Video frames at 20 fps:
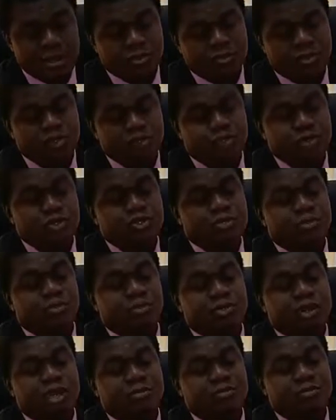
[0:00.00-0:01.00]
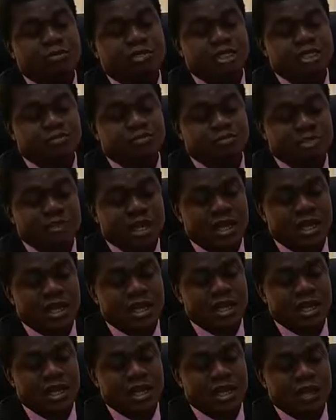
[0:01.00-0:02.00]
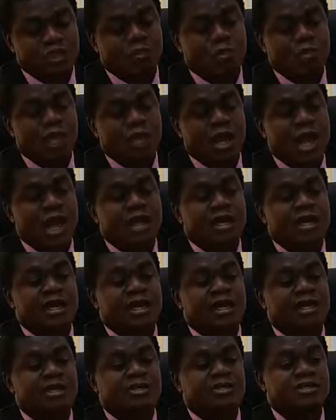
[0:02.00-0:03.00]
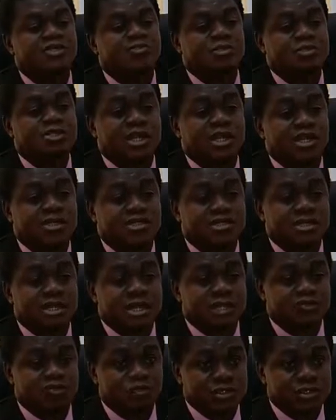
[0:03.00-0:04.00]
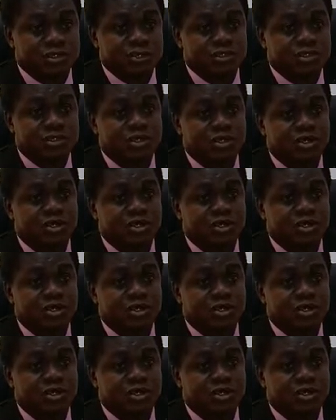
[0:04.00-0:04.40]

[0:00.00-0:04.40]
It was based upon that, Mr. Speaker summoned a special select committee,